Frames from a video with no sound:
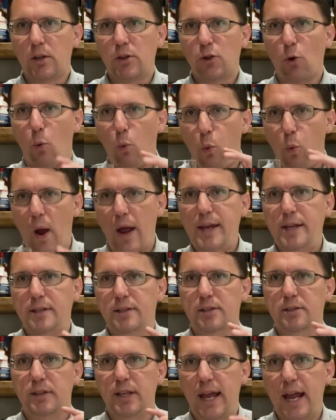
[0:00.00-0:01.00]
The
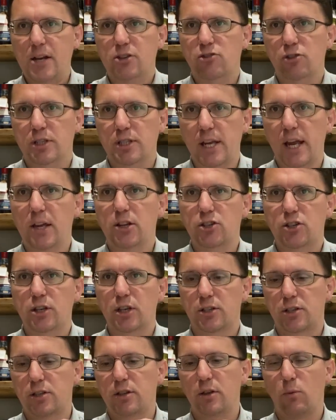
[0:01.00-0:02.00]
weight, the extra
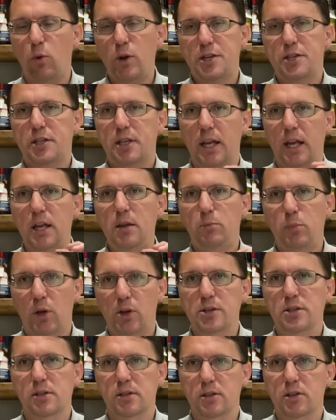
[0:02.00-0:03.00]
texture to the whiskey,
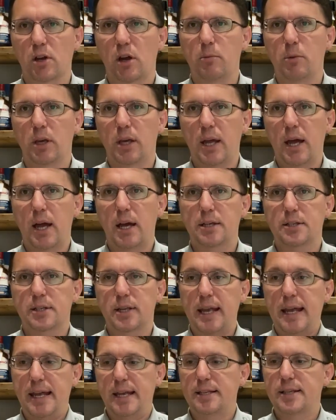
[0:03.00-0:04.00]
because of the time in
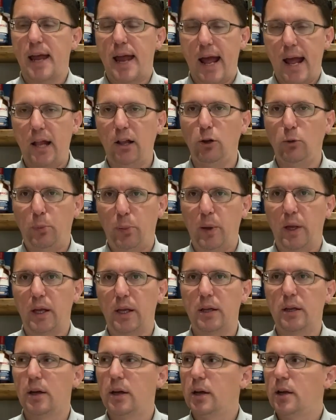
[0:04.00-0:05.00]
cask, is
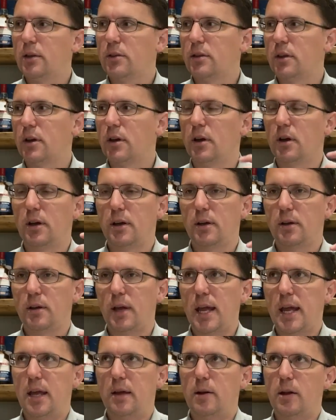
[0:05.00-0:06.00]
helping the
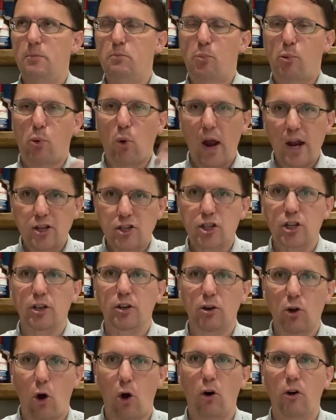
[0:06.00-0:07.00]

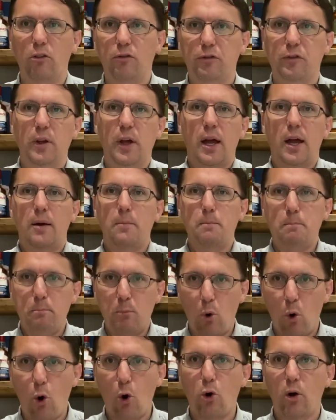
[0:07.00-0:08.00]
impression of
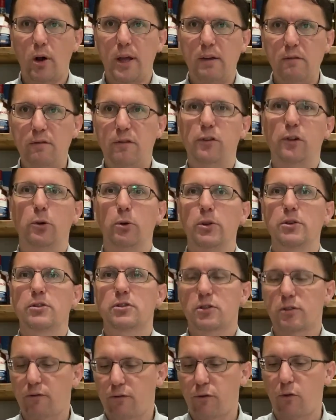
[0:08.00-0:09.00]
more
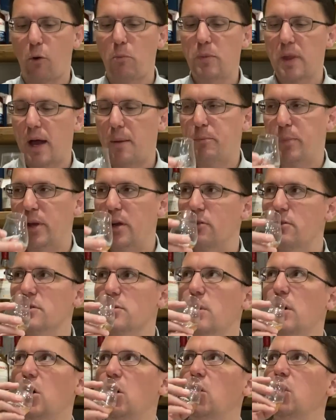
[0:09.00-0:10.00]
influence from that beer as
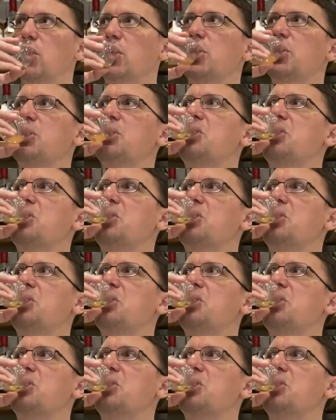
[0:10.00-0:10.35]
well.